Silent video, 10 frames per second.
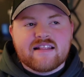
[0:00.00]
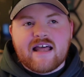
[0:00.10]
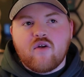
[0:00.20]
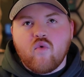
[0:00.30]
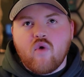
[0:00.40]

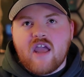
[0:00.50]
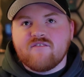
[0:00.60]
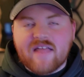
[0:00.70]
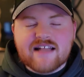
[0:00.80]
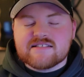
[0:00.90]
that
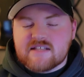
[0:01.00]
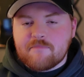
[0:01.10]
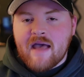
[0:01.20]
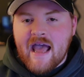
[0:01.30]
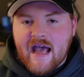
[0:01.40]
if that's the
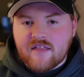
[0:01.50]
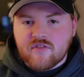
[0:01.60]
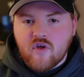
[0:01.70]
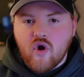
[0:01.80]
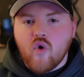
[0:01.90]
path,